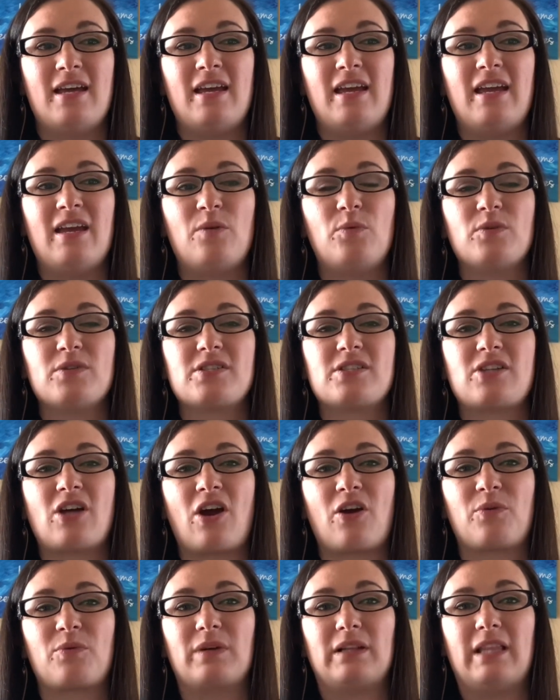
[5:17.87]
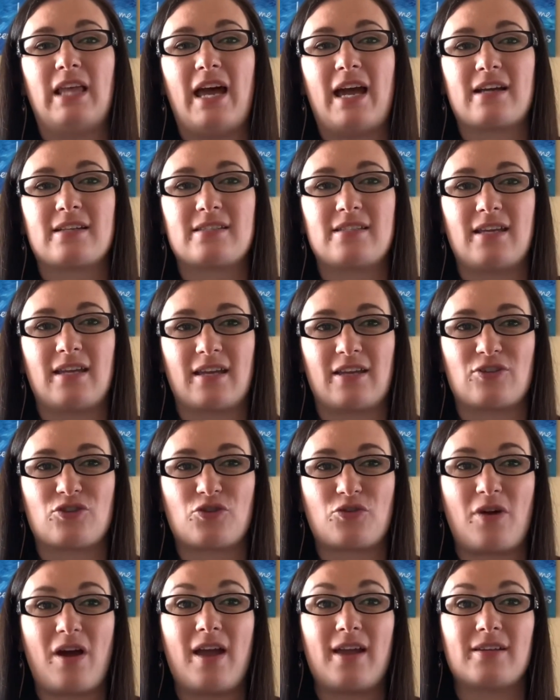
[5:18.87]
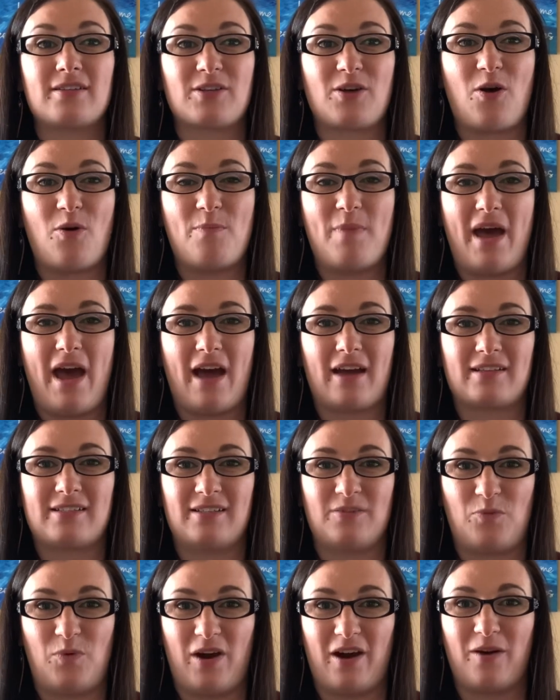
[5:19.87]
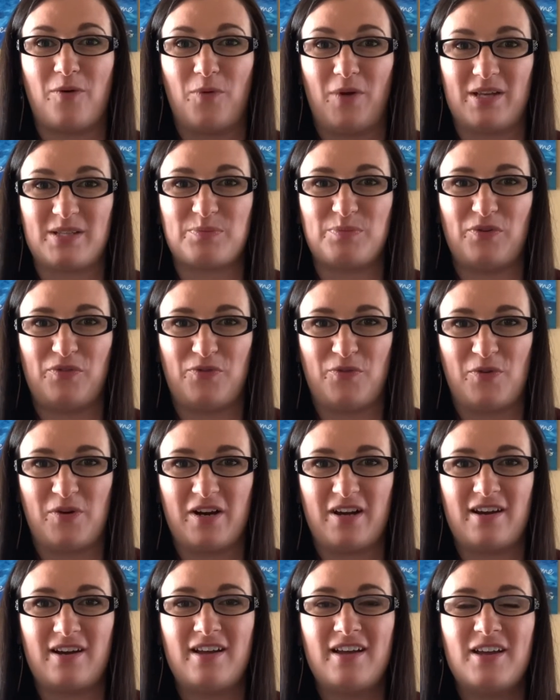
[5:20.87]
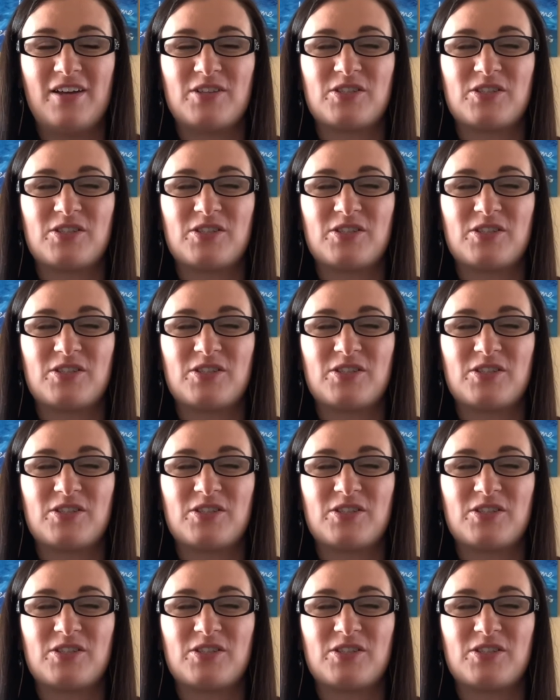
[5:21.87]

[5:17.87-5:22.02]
it will start relaxing and trying to go back to where it was before.